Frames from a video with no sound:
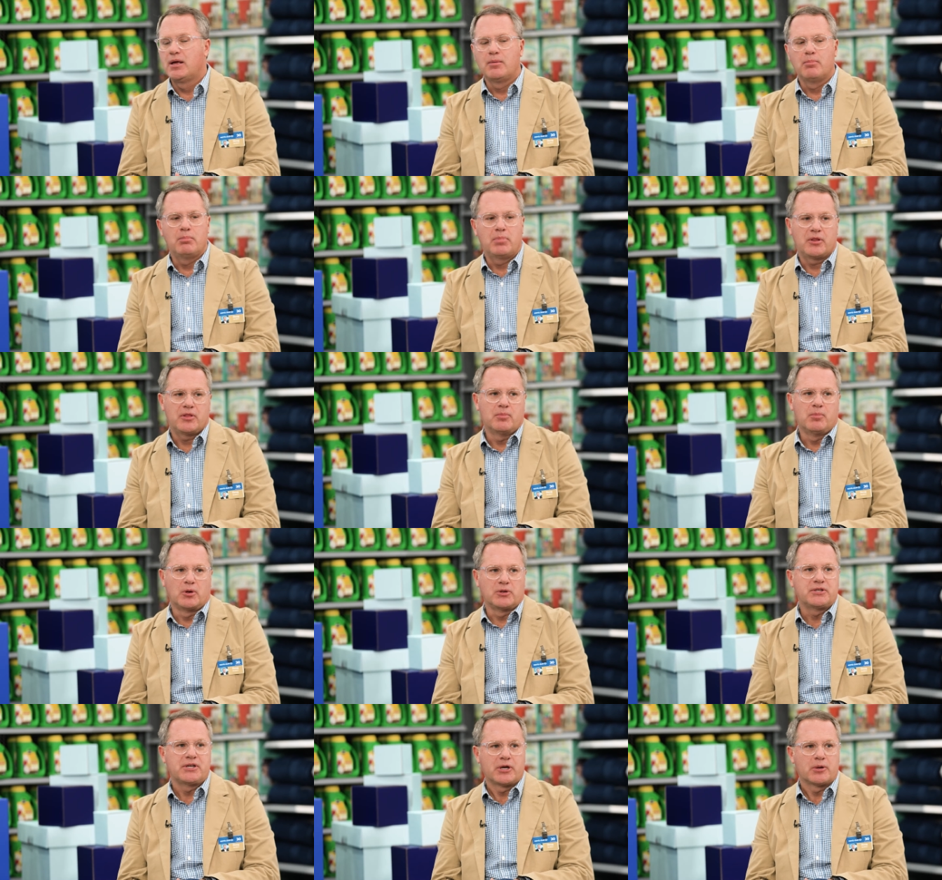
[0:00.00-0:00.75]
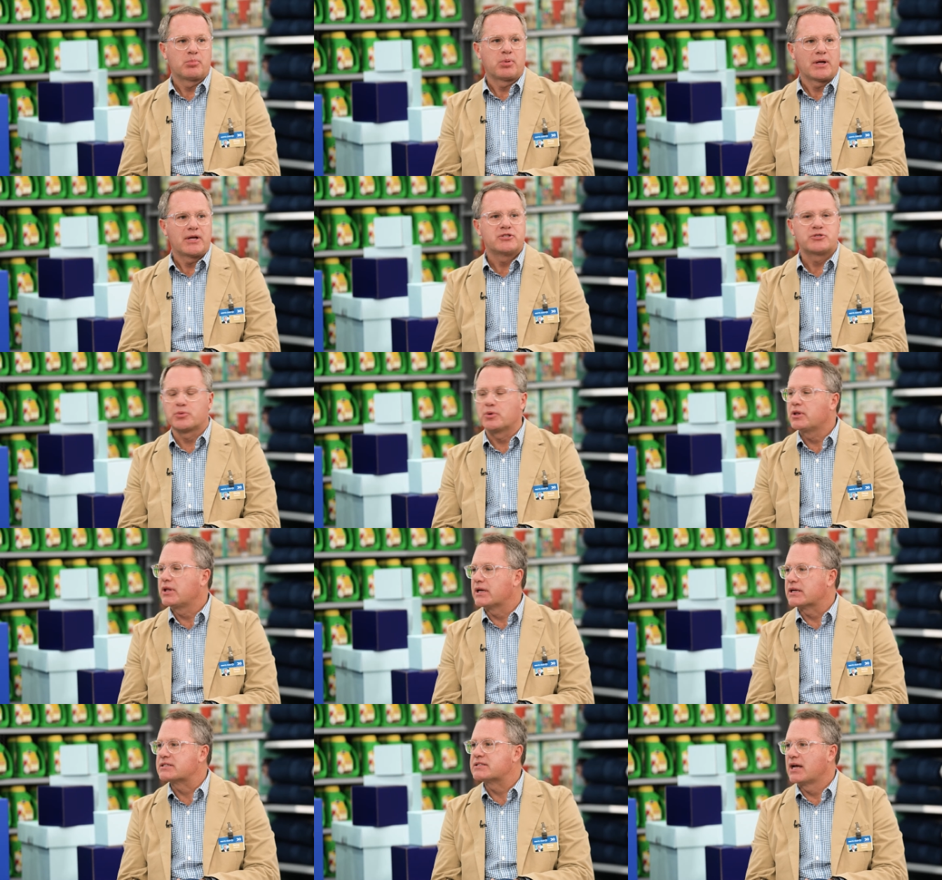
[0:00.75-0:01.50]
but the multi-year plan is
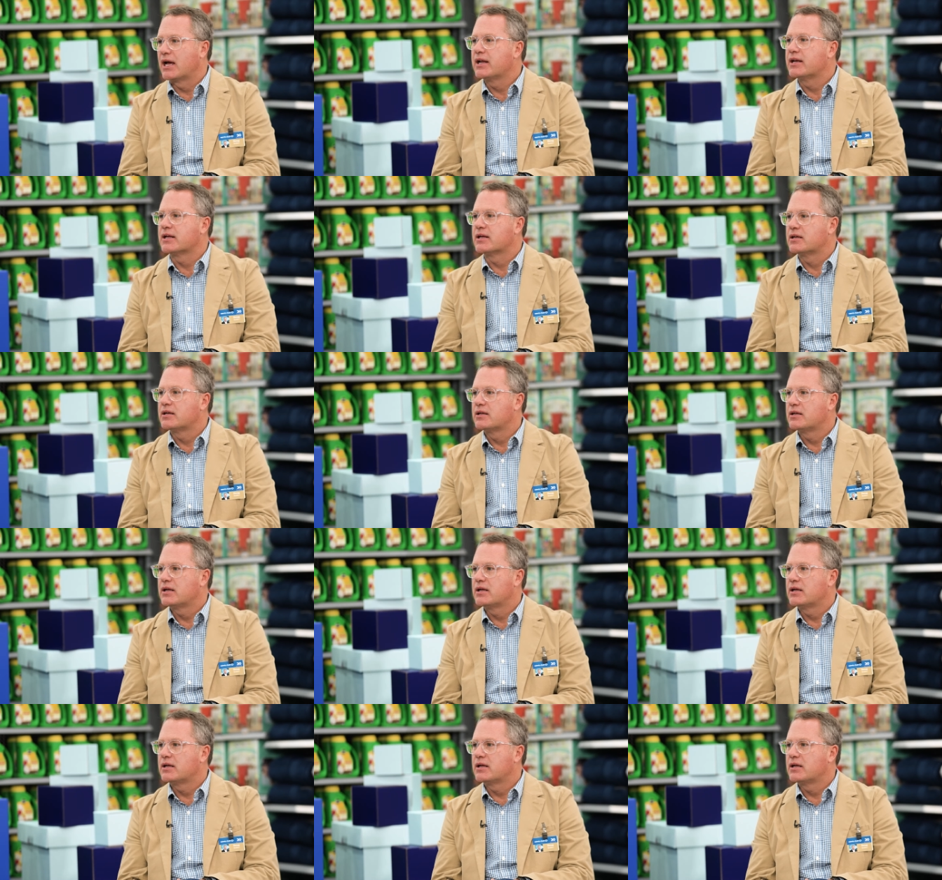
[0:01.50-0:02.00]
really exciting.